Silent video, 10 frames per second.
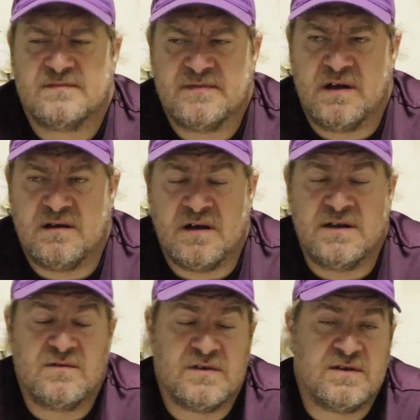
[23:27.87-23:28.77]
that I
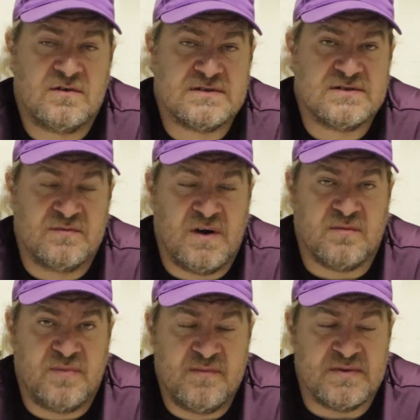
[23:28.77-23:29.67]
knew a thing or two
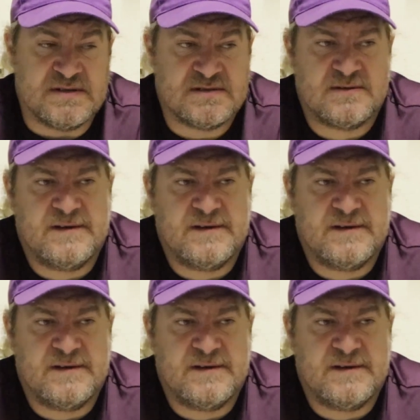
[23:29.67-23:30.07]
about peppers